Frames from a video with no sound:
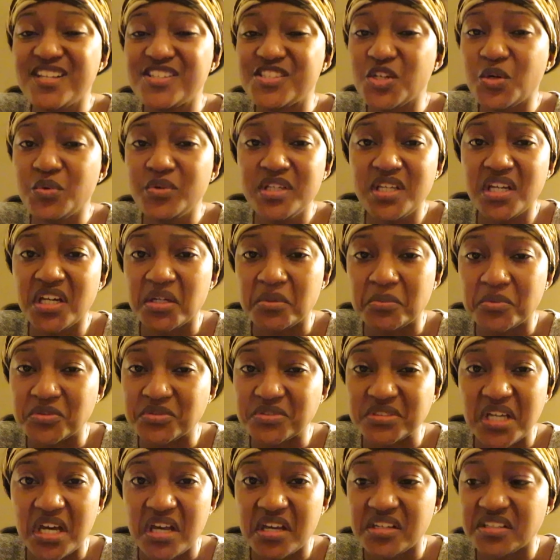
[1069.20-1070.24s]
don't eat
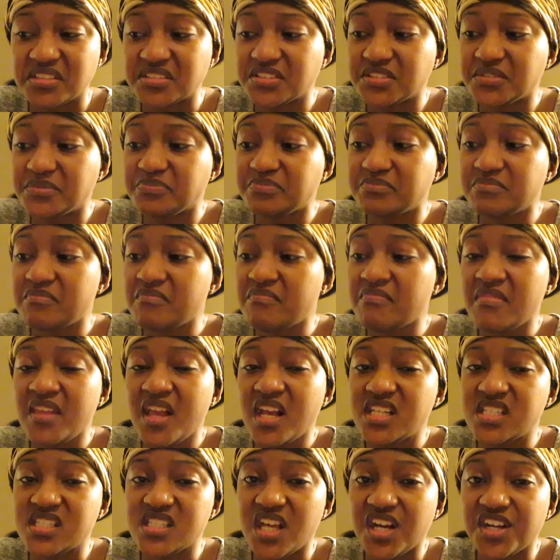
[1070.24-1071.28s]
edibles guys.
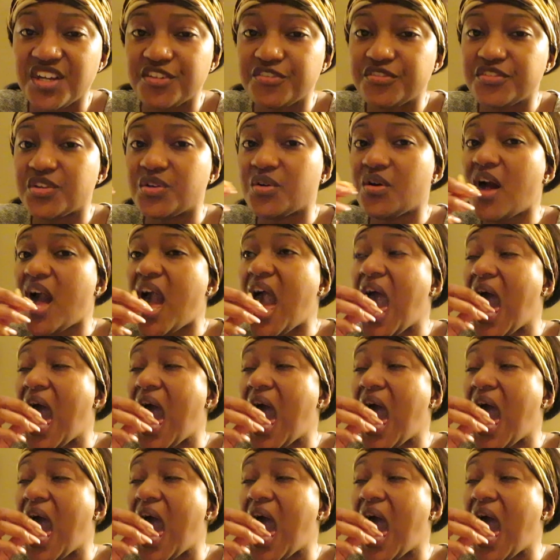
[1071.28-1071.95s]
It's not good for you.